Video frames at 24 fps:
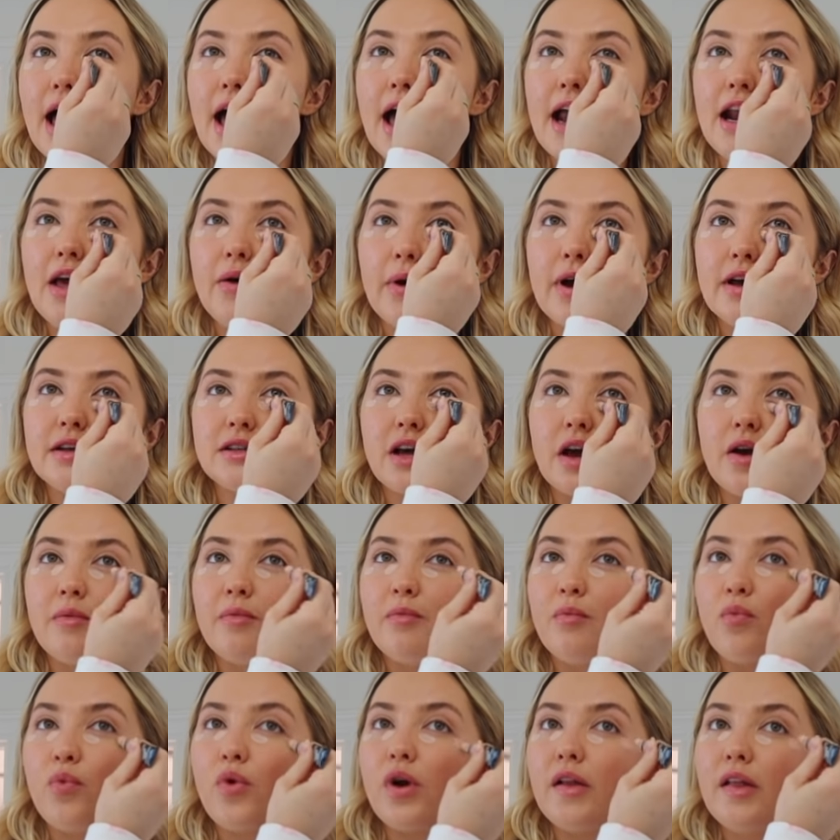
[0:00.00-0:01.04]
Anyways,
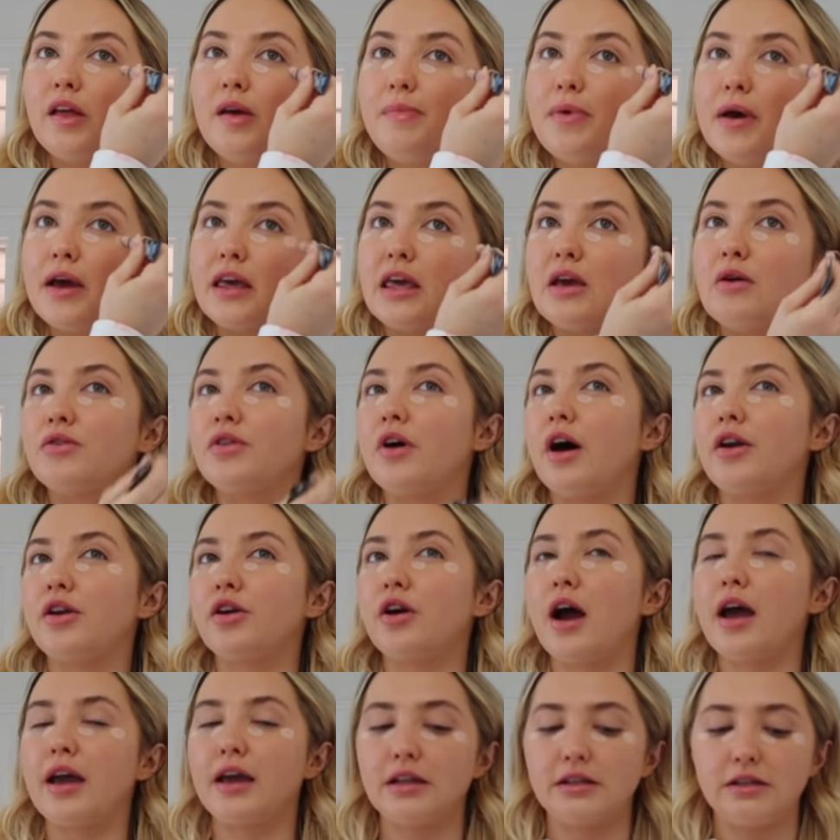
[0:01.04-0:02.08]
I'm really picky with under
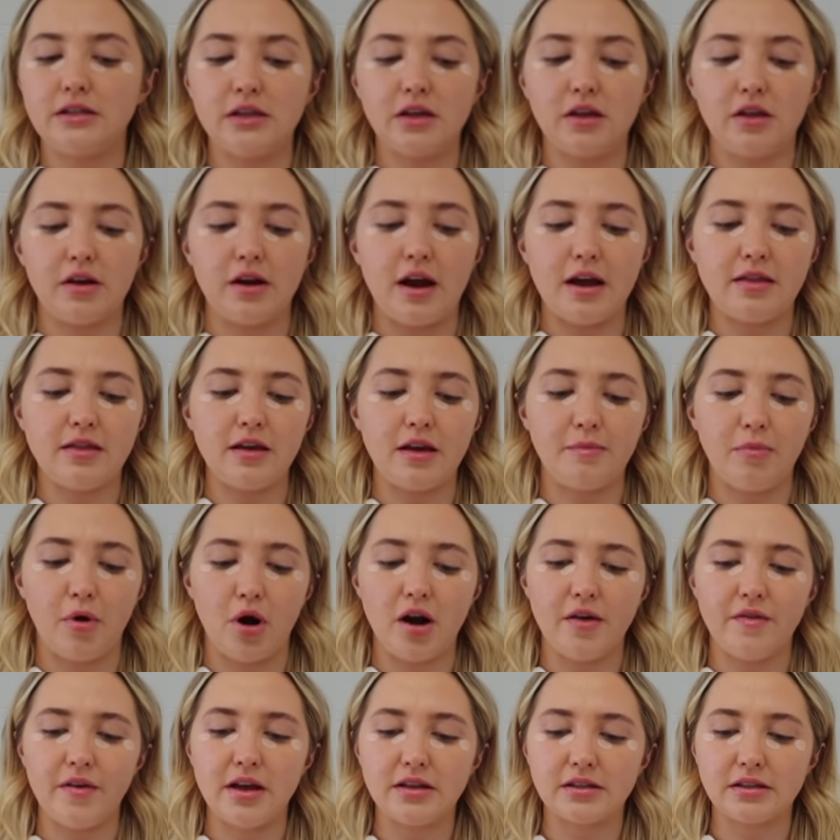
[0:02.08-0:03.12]
eye concealer. I think
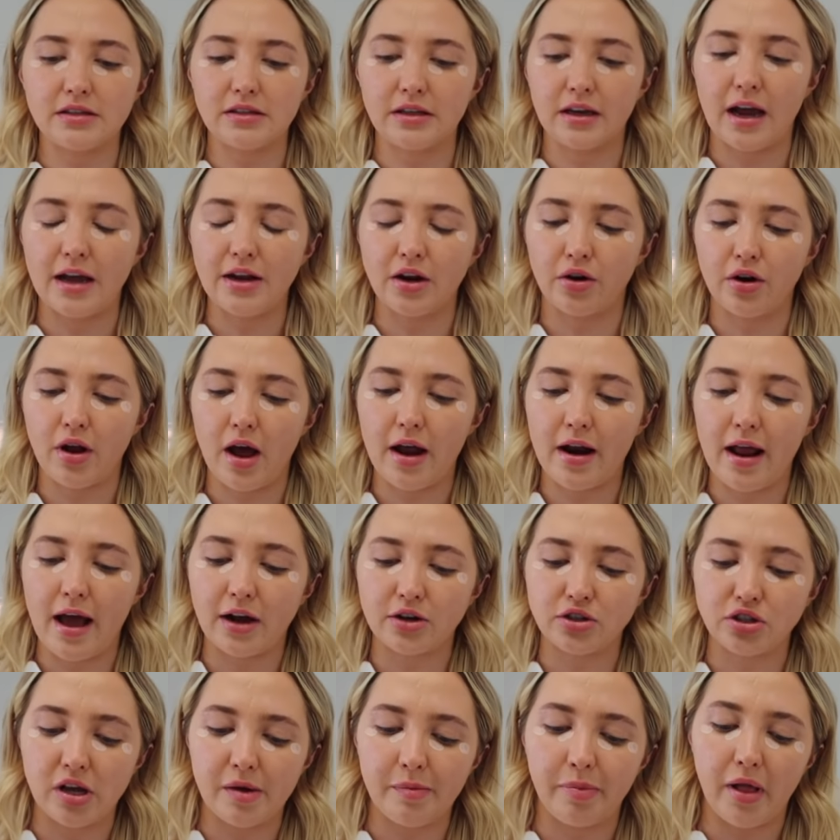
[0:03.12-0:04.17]
part of it is because like, I don't know how to
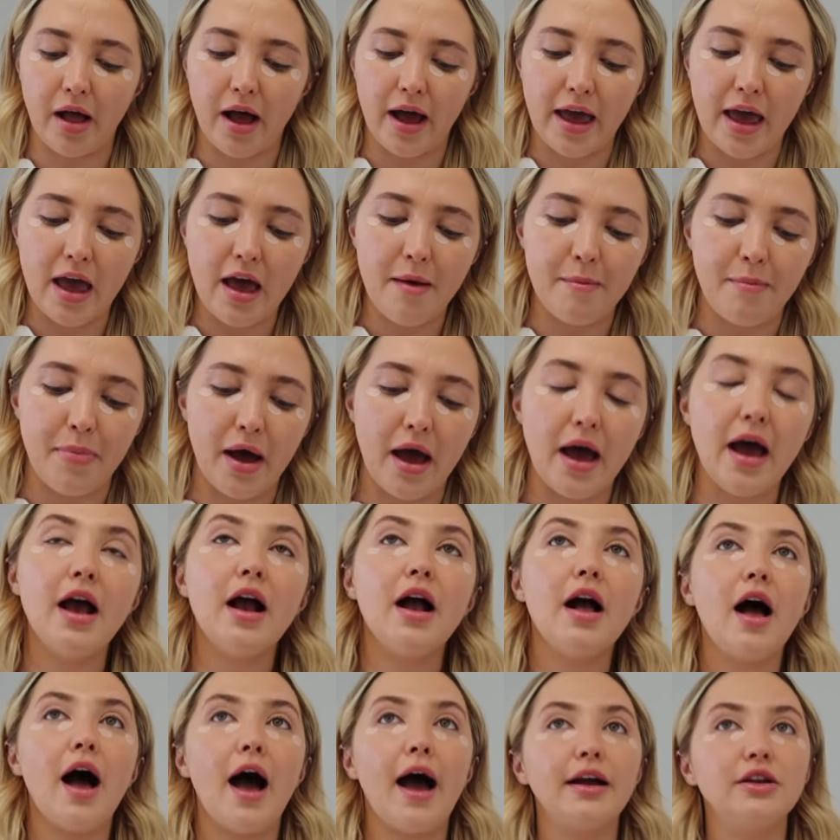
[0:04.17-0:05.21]
actually apply it, but
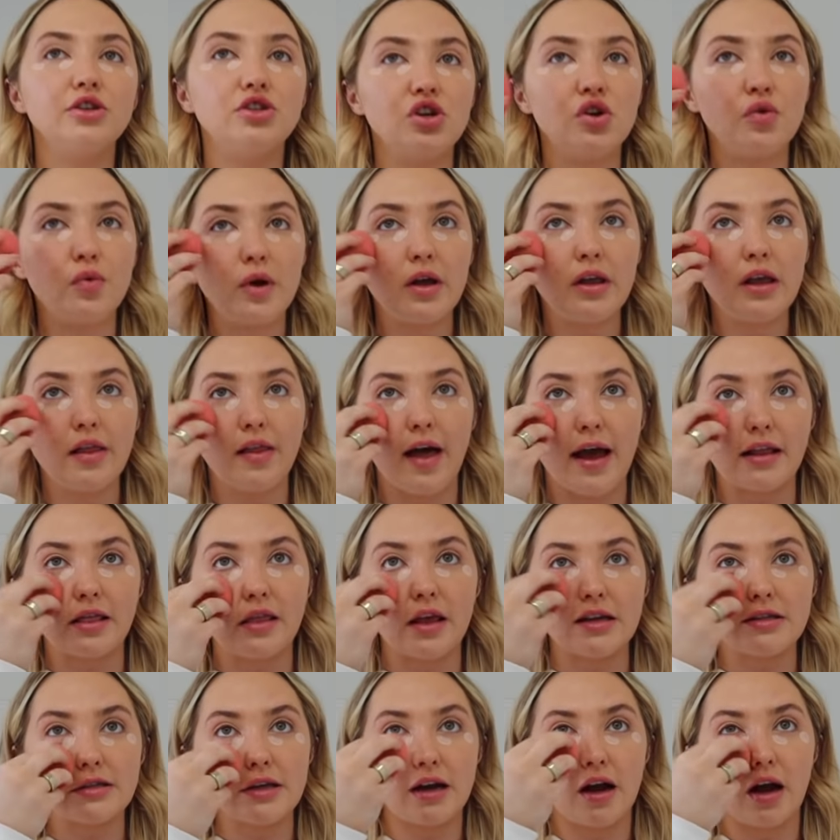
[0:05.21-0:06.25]
I do really like
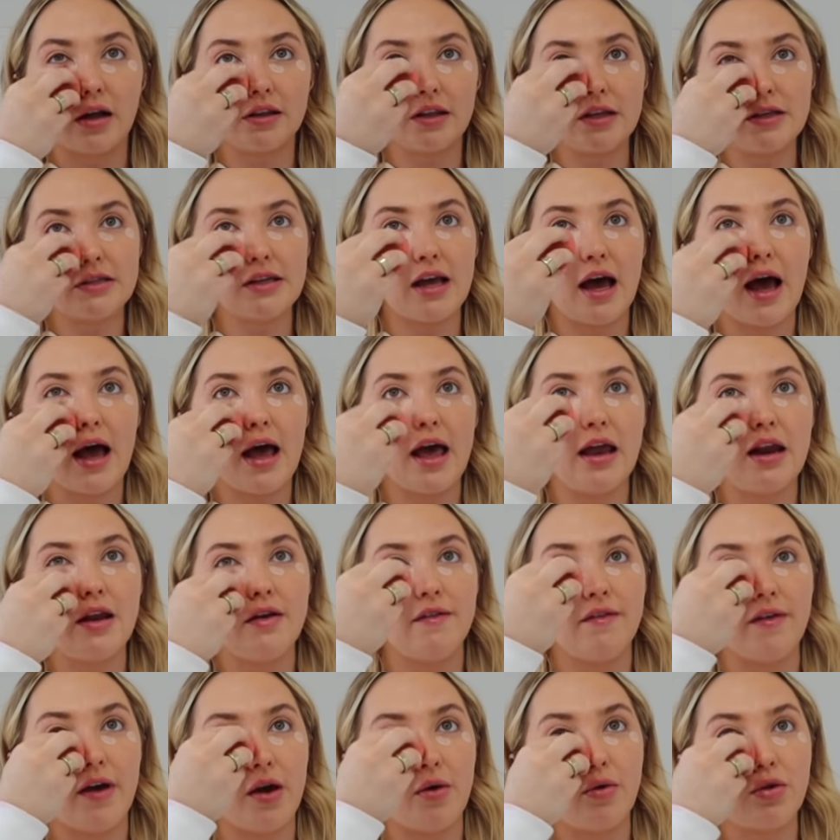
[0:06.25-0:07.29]
this. I got this at an
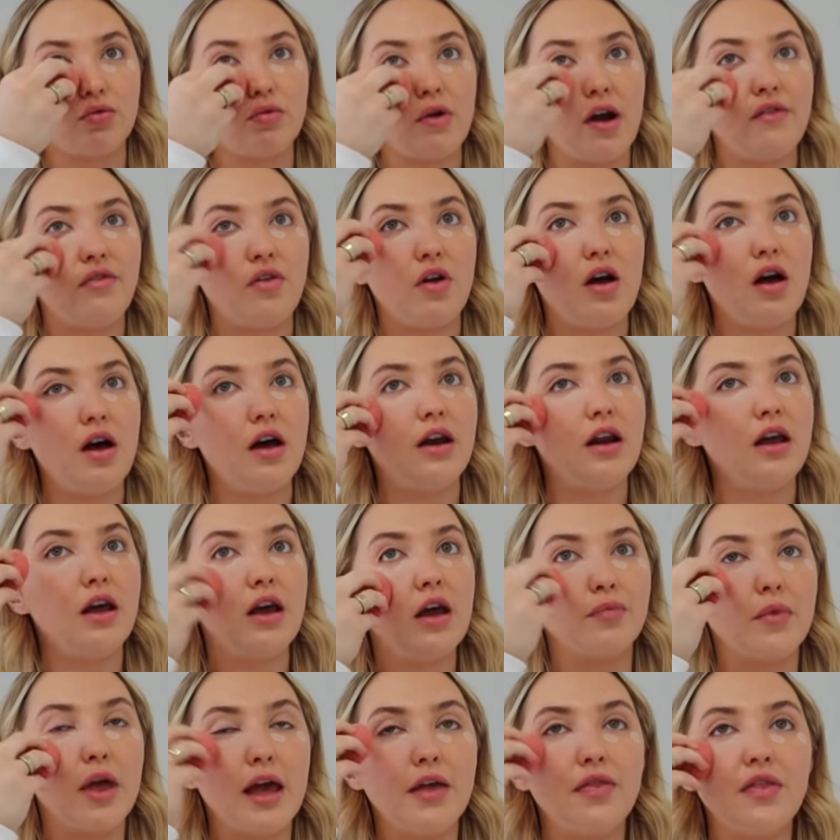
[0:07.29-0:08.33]
event with Revlon,
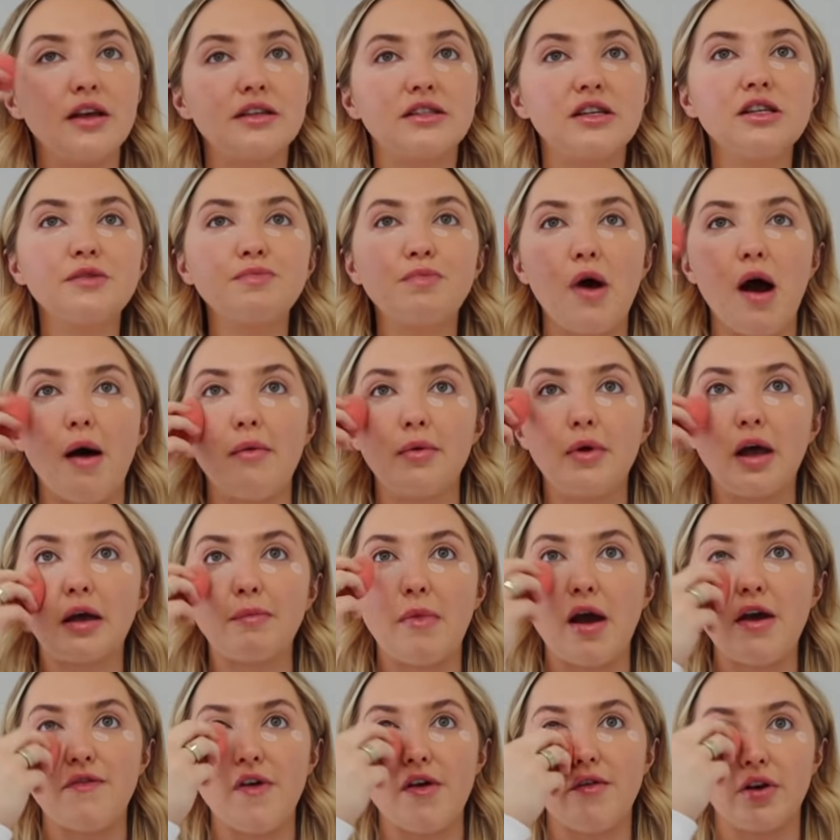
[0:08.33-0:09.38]
and this is probably like
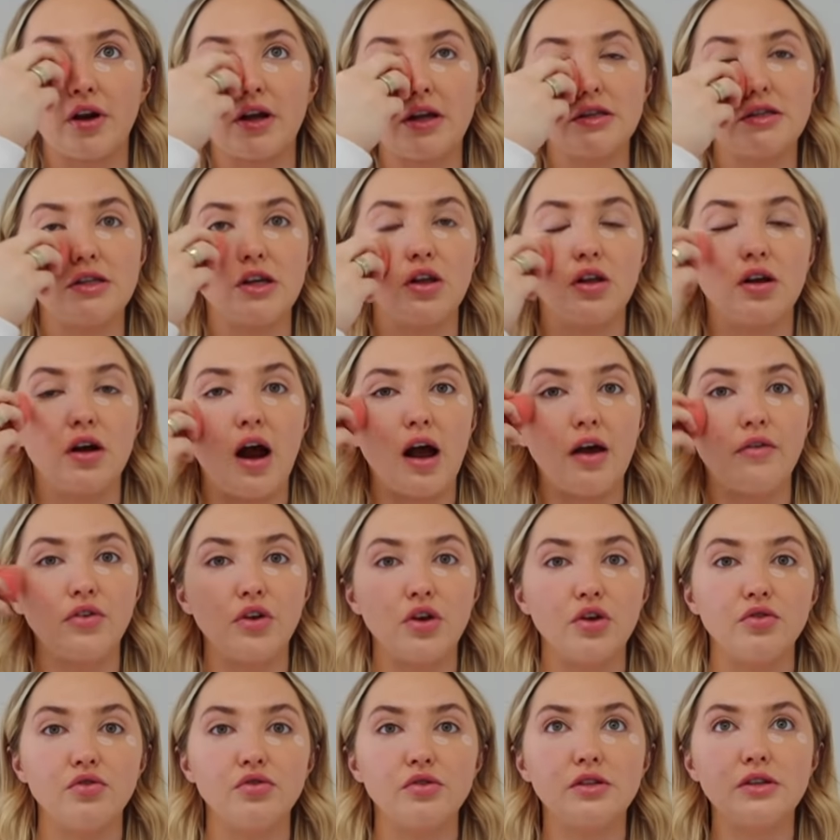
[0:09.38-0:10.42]
my favorite concealer I've
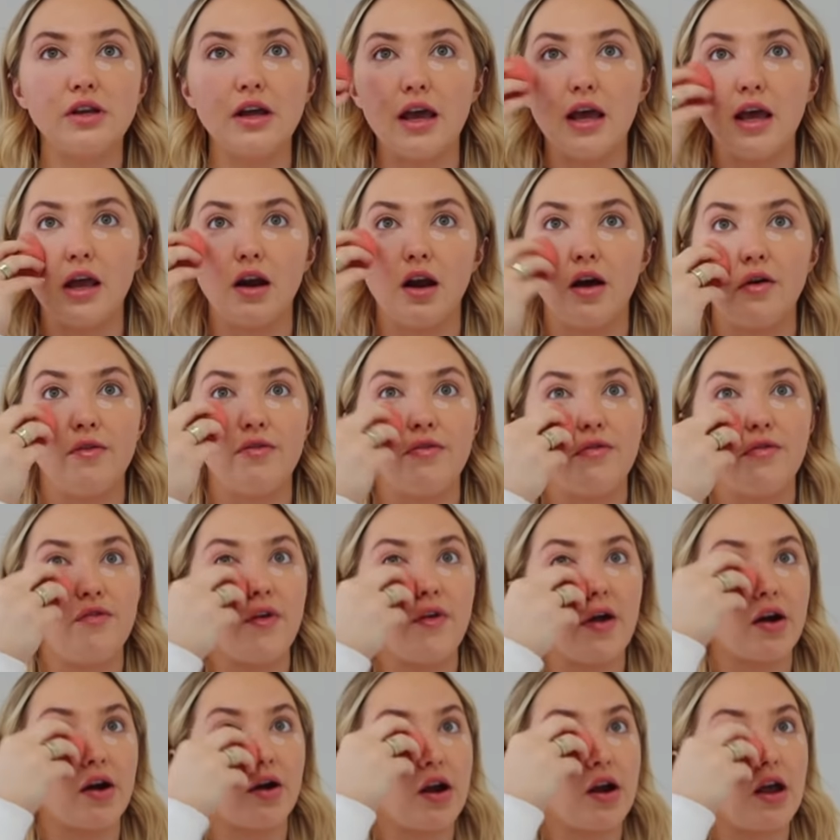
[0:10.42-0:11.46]
used in a
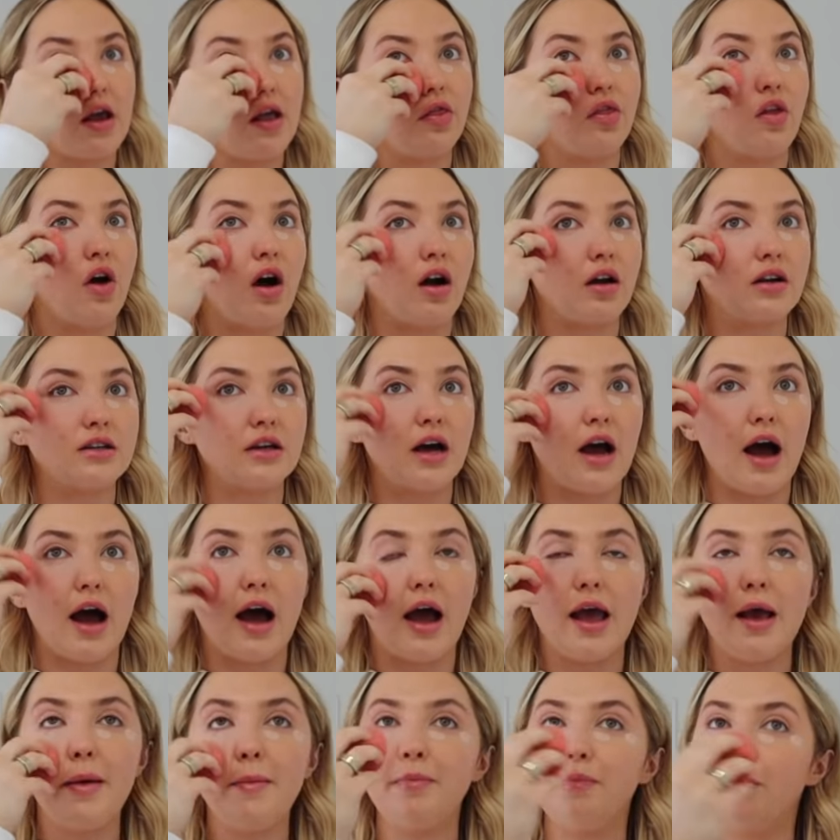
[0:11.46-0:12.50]
very long
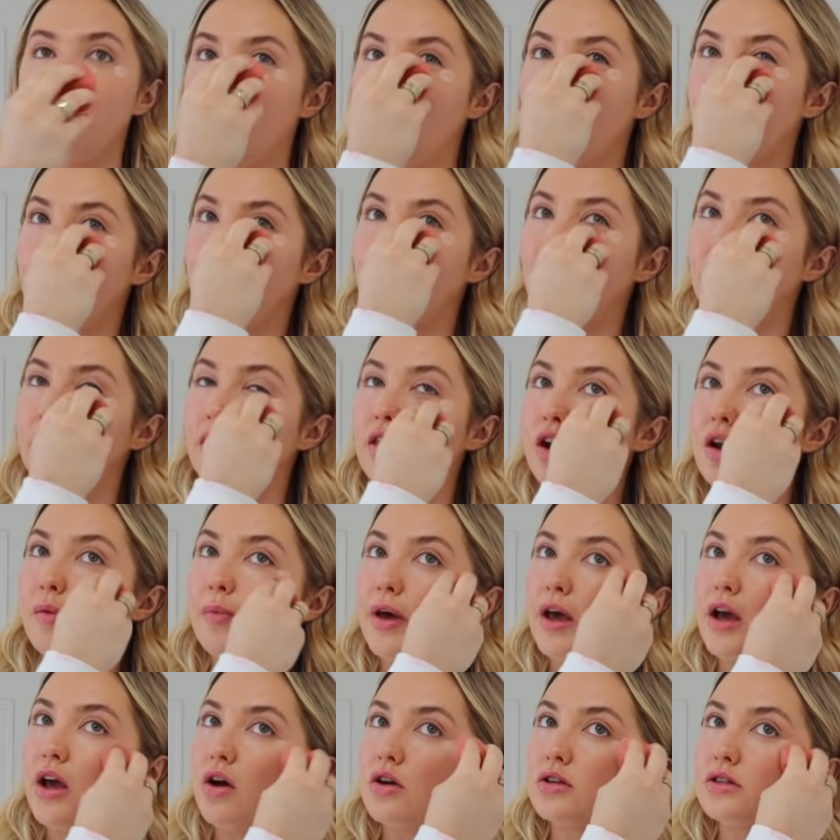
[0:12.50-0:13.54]
time a little
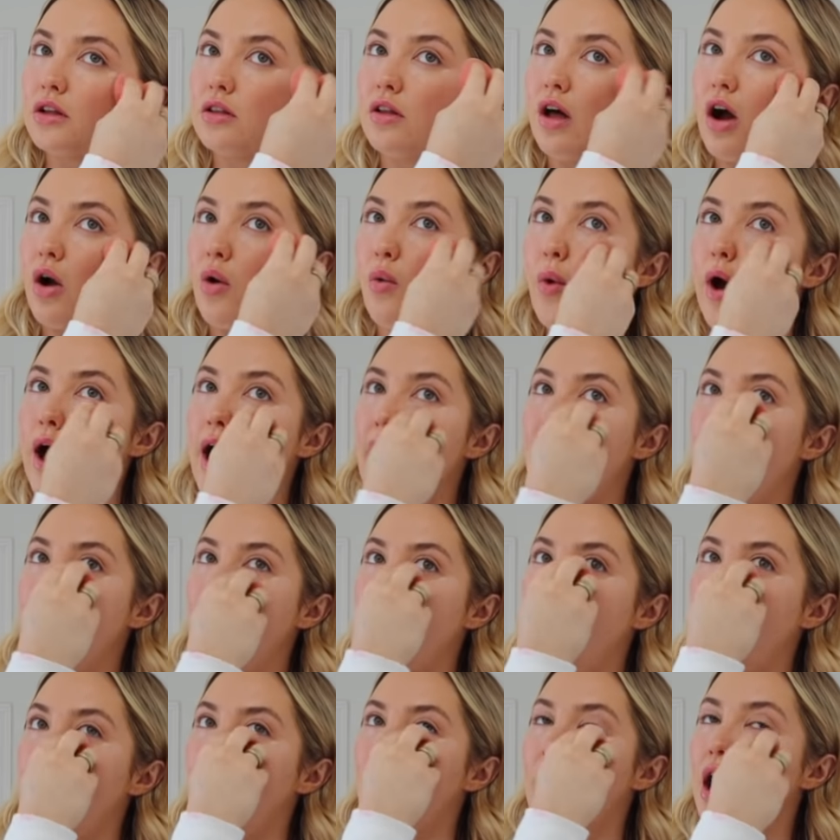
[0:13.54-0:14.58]
bit goes a long
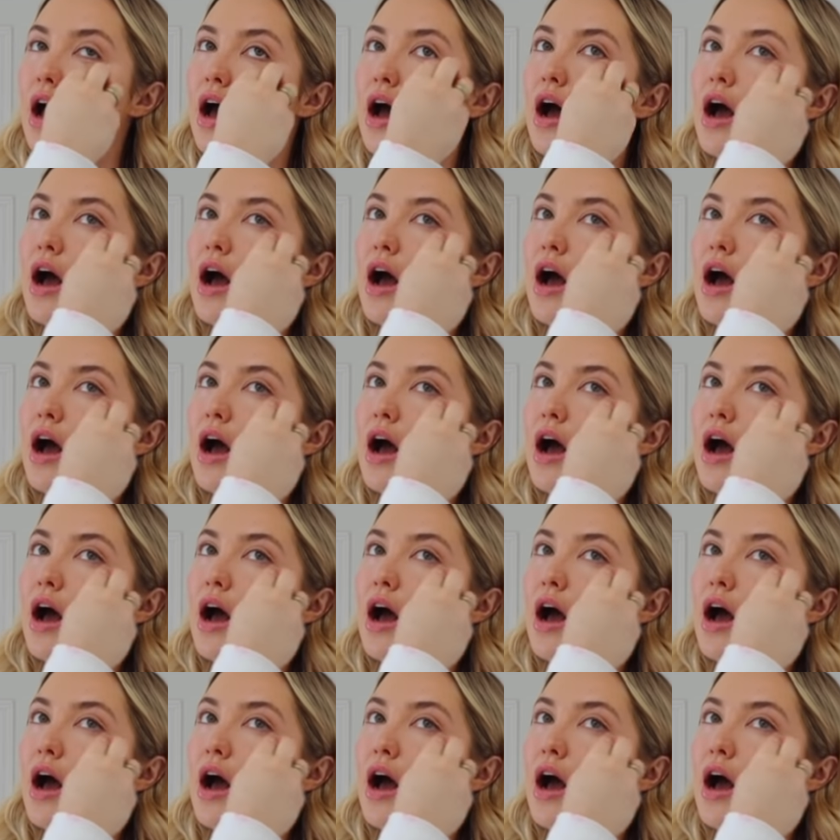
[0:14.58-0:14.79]
way.